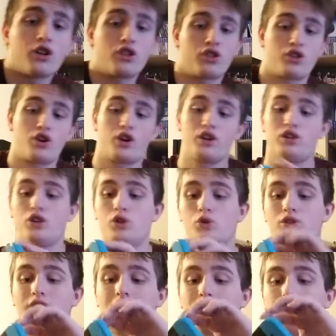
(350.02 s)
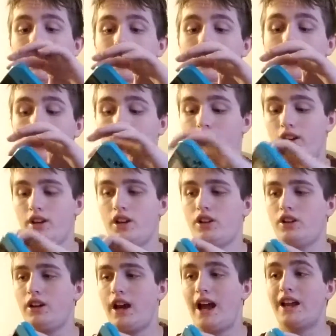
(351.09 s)
32 gigabyte card in
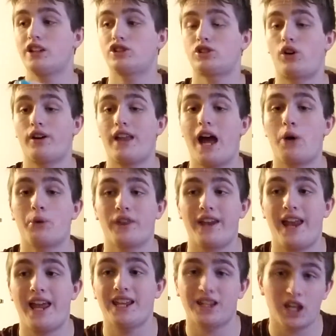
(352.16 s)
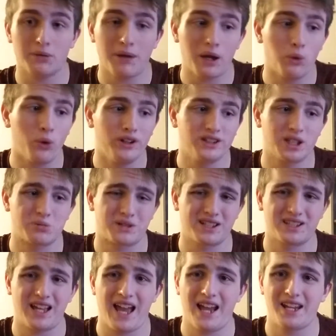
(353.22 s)
here. I started out with an 8 gigabyte one just because
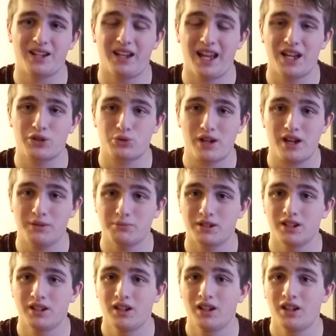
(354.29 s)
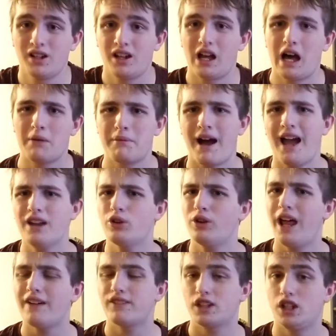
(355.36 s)
I had it laying around, but I don't
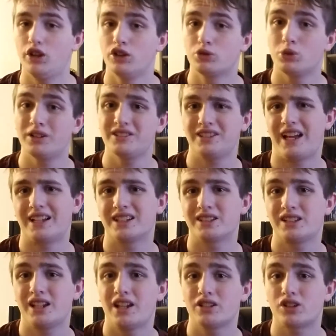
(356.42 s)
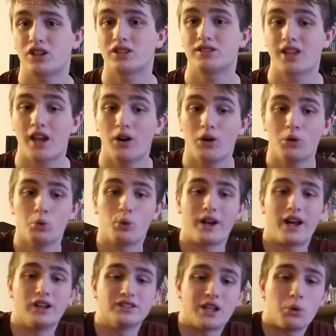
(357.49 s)
have a huge one. I just seen this on sale when
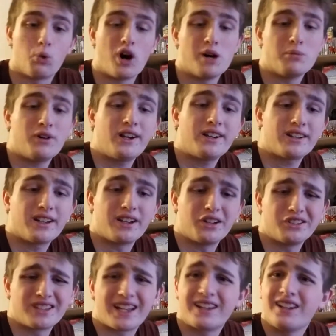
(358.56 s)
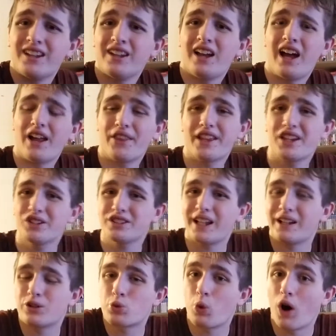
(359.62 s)
I was at Walmart, and it was like, I think it was
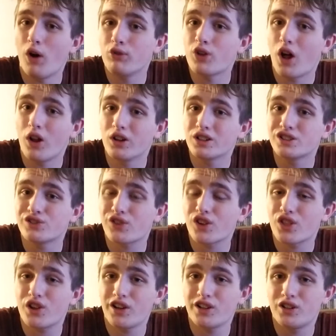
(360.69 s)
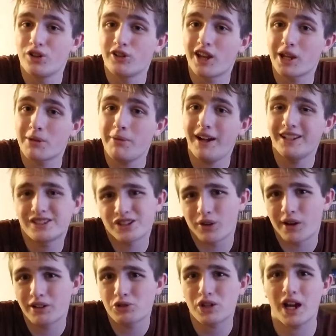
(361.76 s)
like $12 for 32 gigabytes, so
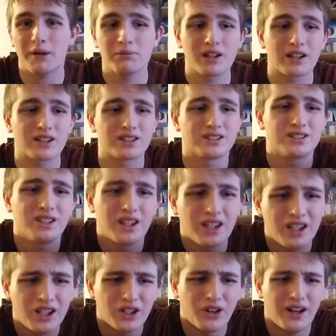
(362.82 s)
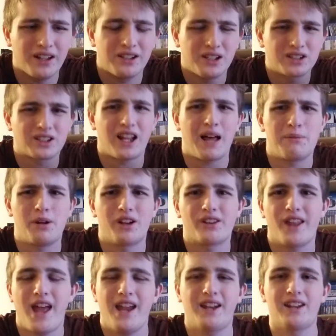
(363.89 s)
I grabbed it because, you know, it's a lot better than
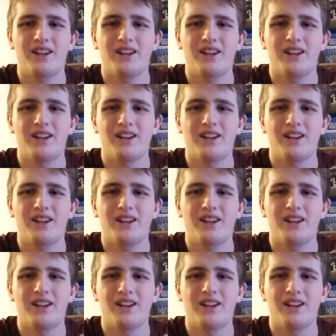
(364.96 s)
8 at